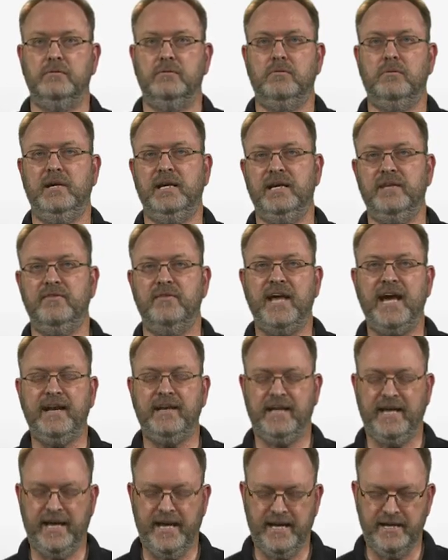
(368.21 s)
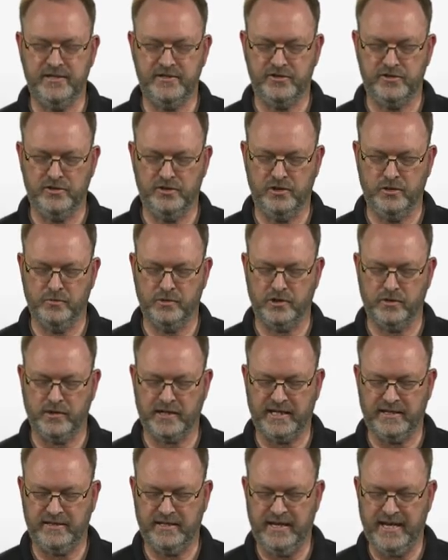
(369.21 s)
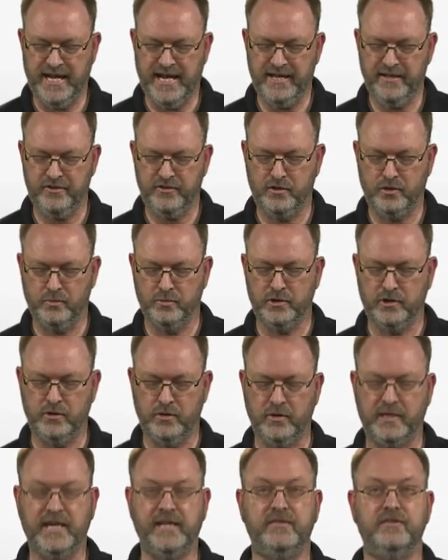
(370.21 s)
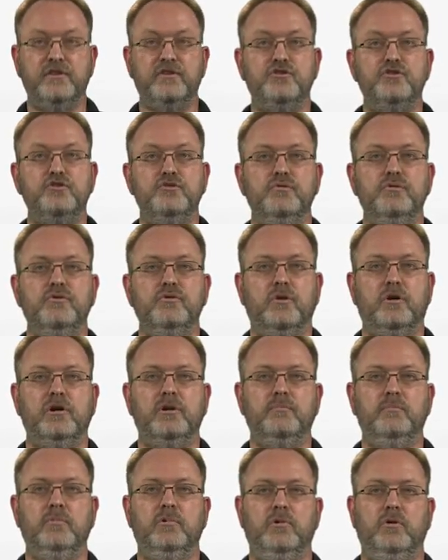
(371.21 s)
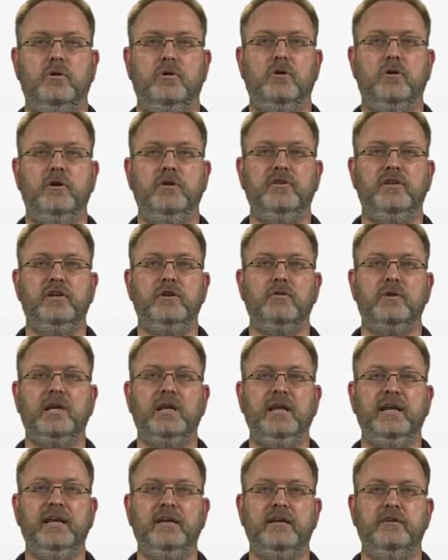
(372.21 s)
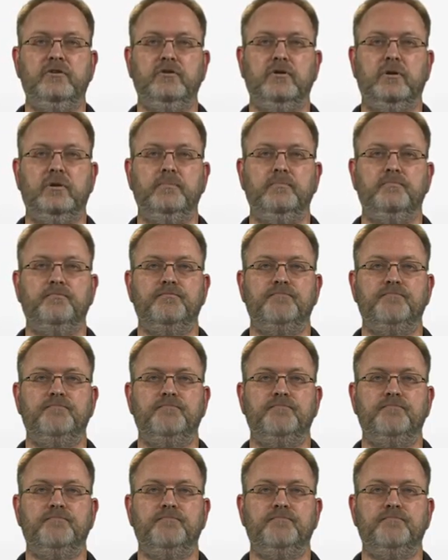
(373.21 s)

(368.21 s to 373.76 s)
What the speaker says: well, in that case, you would look at the length, you would look at the 2 norm or the Euclidean norm.